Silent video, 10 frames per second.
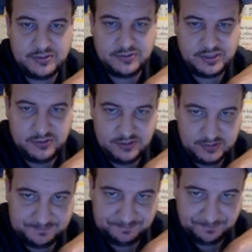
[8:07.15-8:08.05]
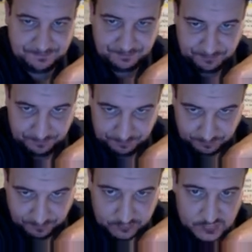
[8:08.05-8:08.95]
a student,
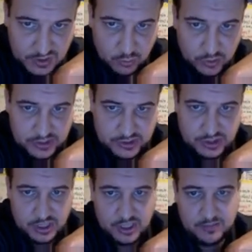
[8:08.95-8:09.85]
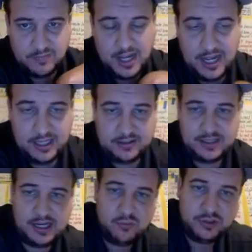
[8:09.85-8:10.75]
which
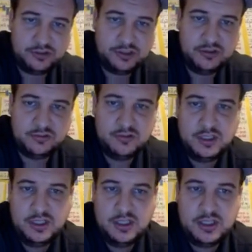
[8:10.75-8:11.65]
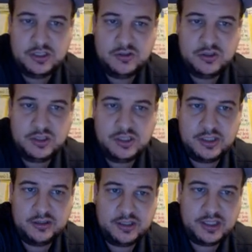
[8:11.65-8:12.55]
I will do, you can click
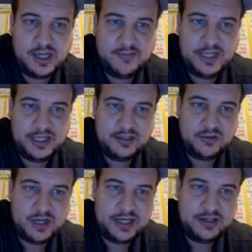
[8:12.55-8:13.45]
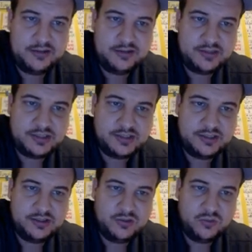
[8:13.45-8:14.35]
on the comment and then right here, there's this
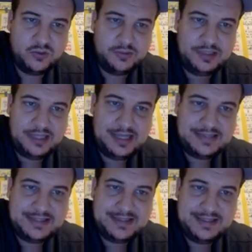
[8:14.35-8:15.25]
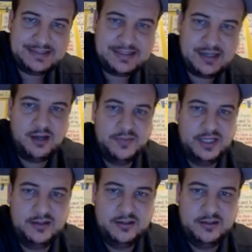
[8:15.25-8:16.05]
little reply to this comment.